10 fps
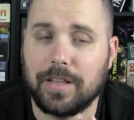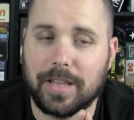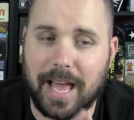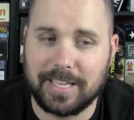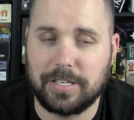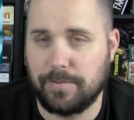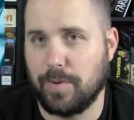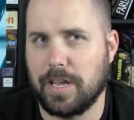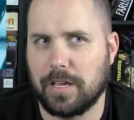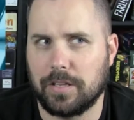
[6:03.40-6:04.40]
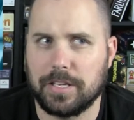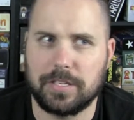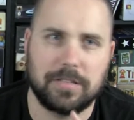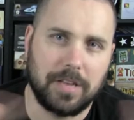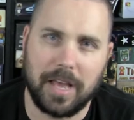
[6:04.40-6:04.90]
last week,
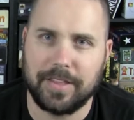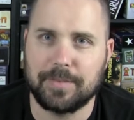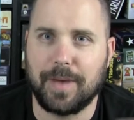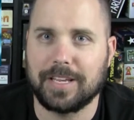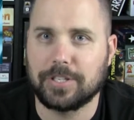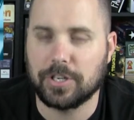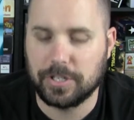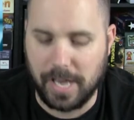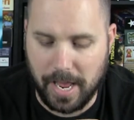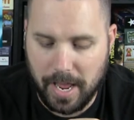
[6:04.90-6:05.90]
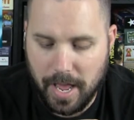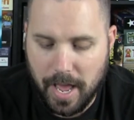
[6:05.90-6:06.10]
this past Thursday,